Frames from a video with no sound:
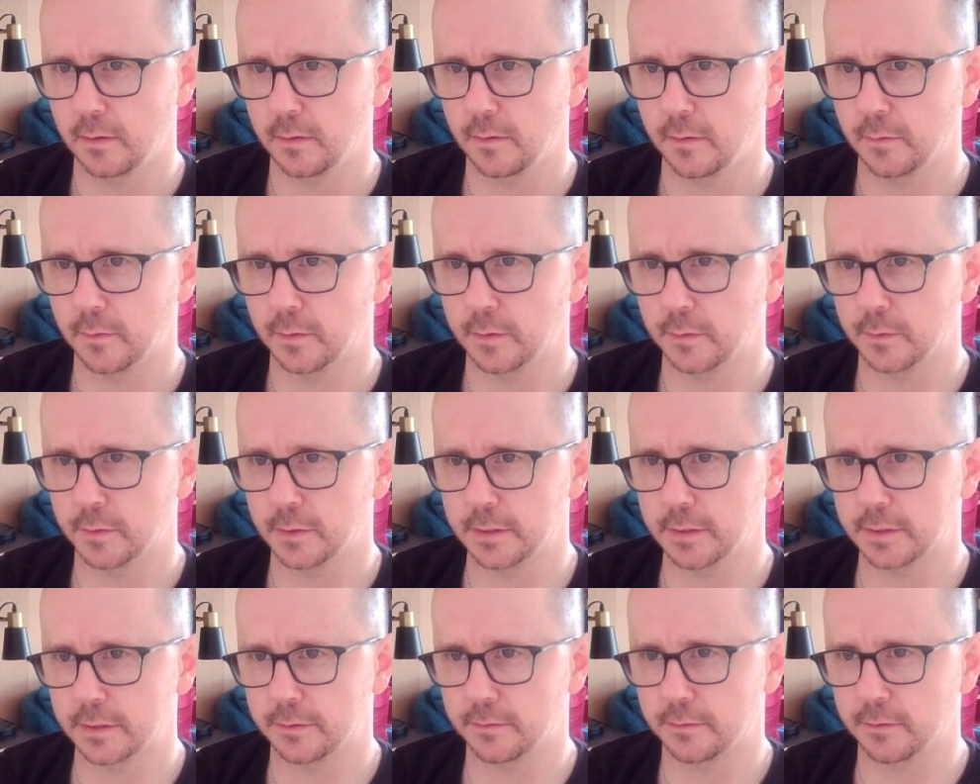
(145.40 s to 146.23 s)
Wonder what this
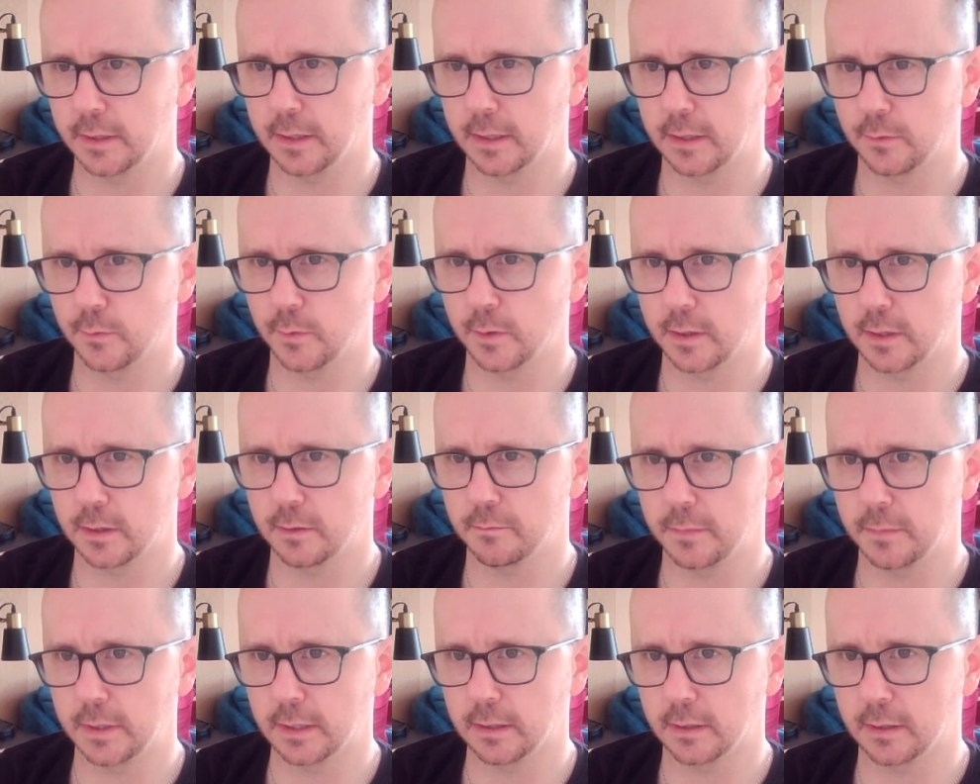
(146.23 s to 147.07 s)
three-letter word in the
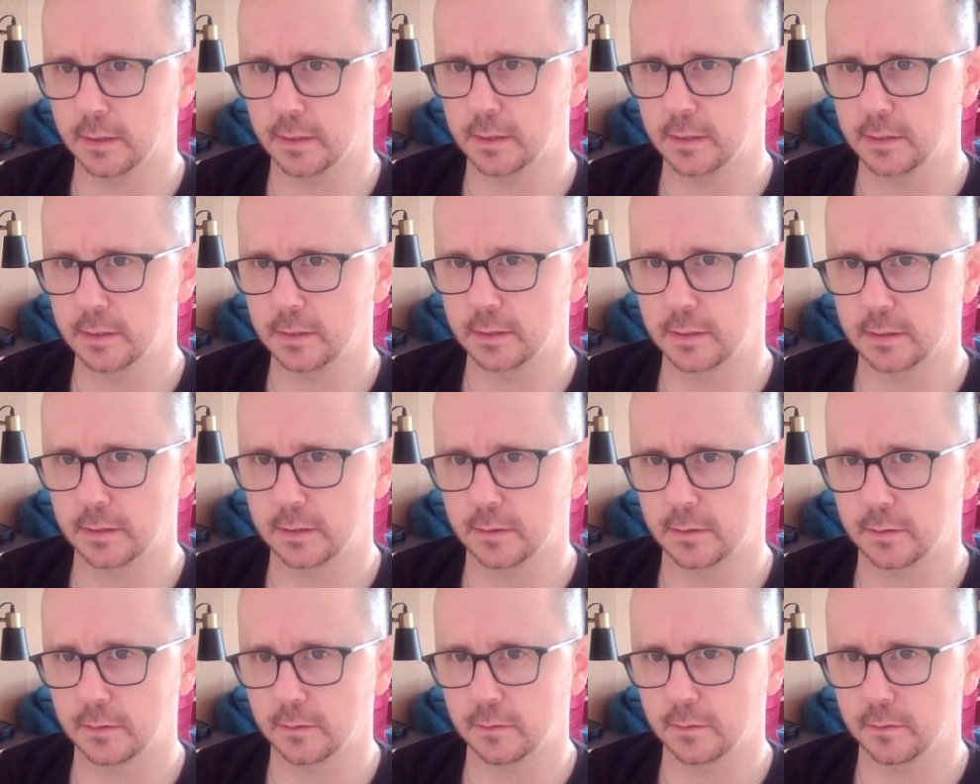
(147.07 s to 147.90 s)
middle is.
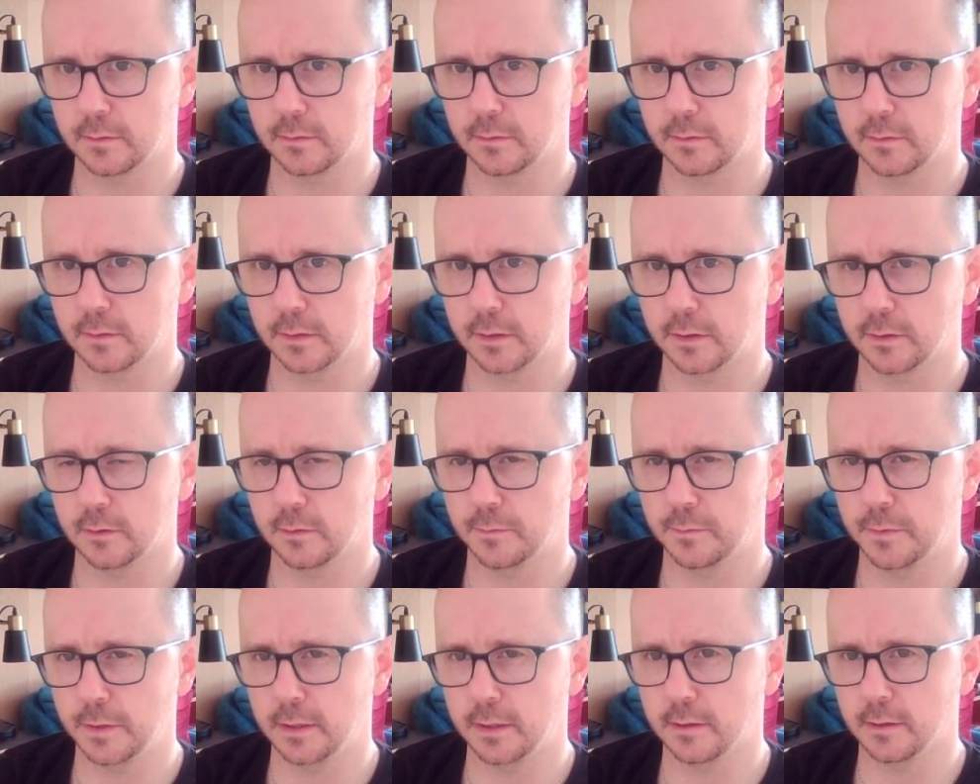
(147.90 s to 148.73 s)
It could
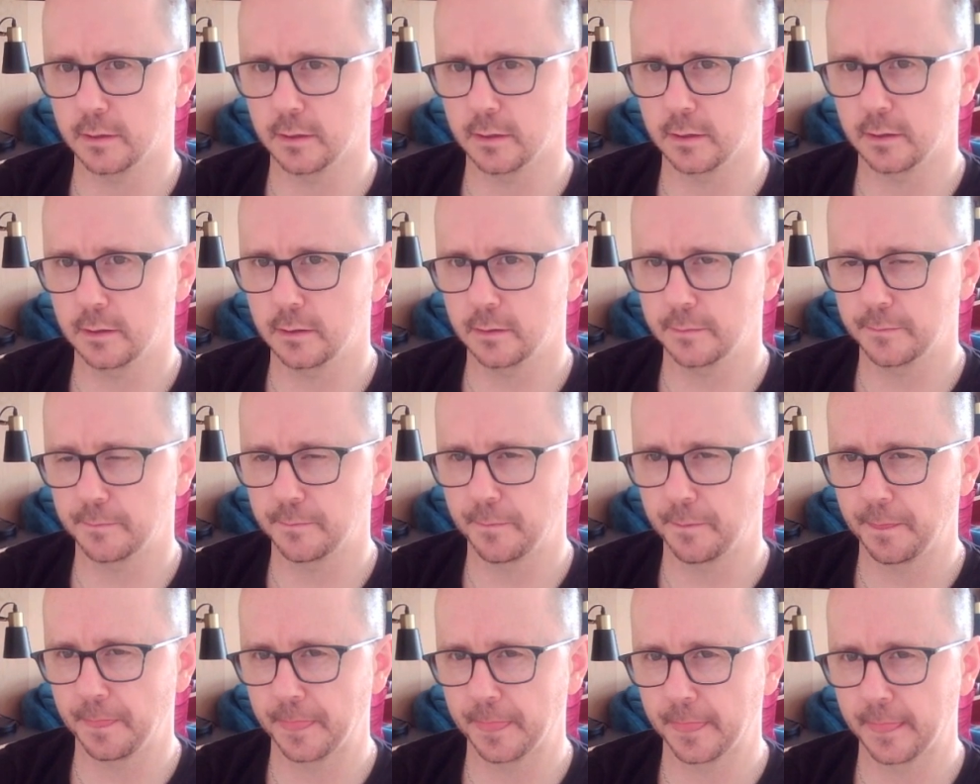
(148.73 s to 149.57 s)
be the,
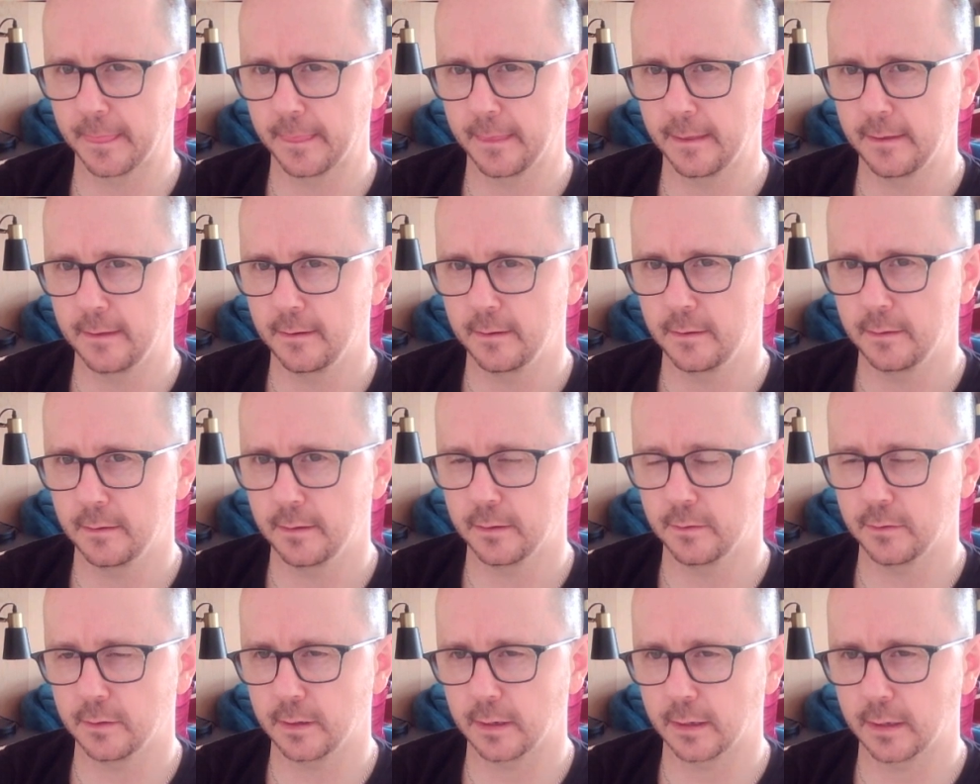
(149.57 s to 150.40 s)

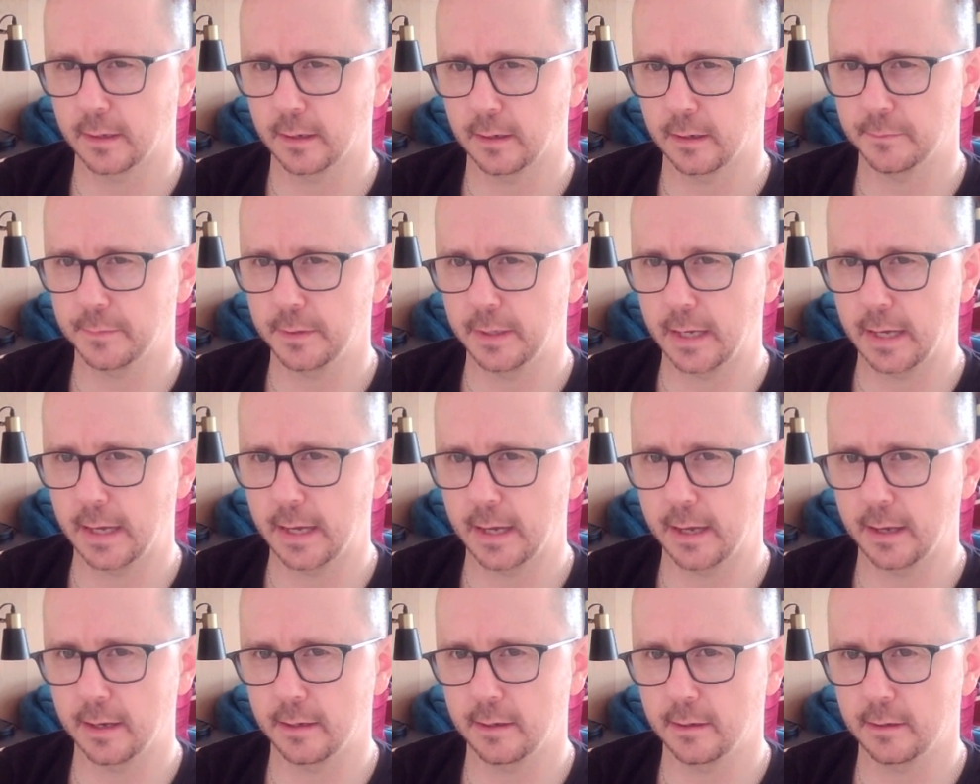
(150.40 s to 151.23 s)
can't be
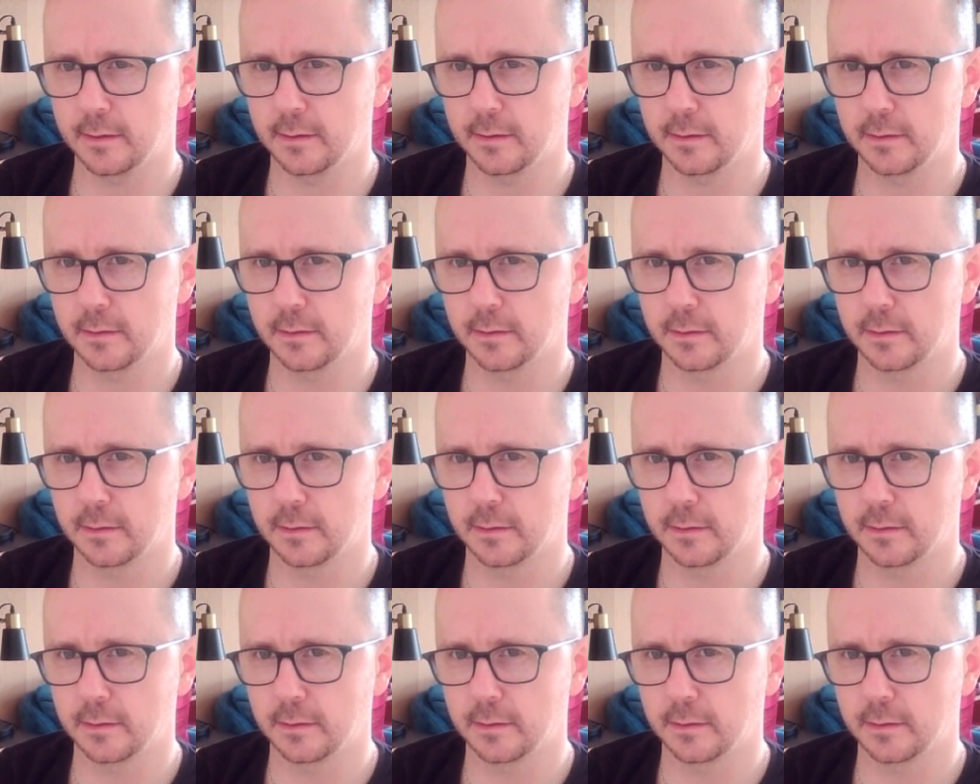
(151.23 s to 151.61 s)
and